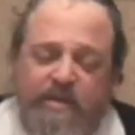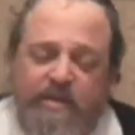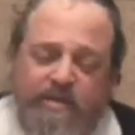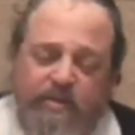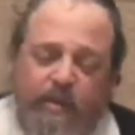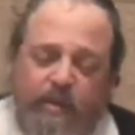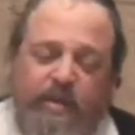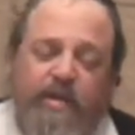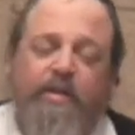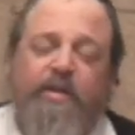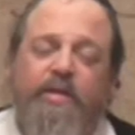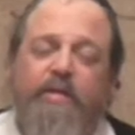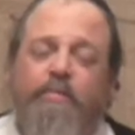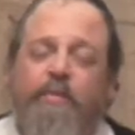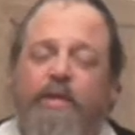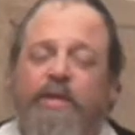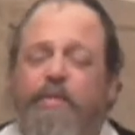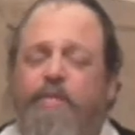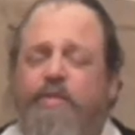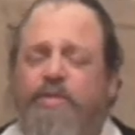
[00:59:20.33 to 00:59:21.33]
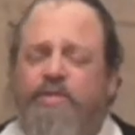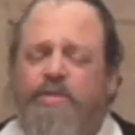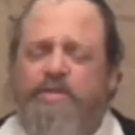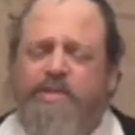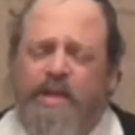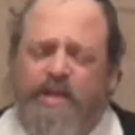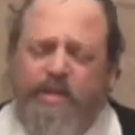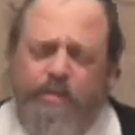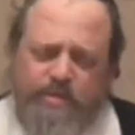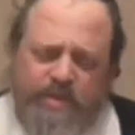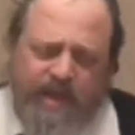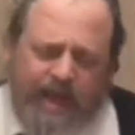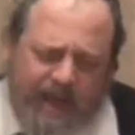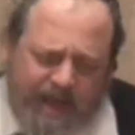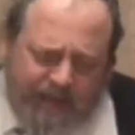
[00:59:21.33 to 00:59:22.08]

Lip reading: So when the Mishnah said there was a